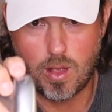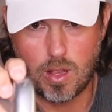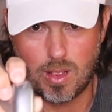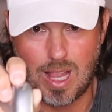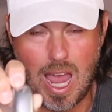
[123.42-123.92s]

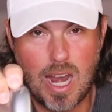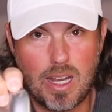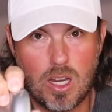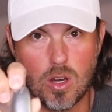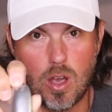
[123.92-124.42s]
line
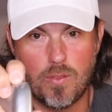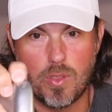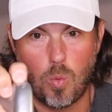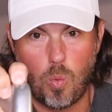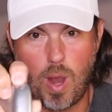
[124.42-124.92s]
here of
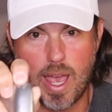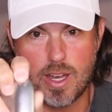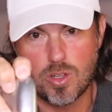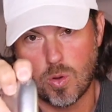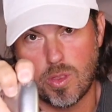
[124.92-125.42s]
the
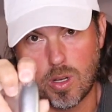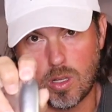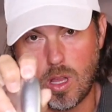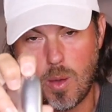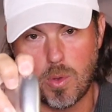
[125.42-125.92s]
wedge or the club,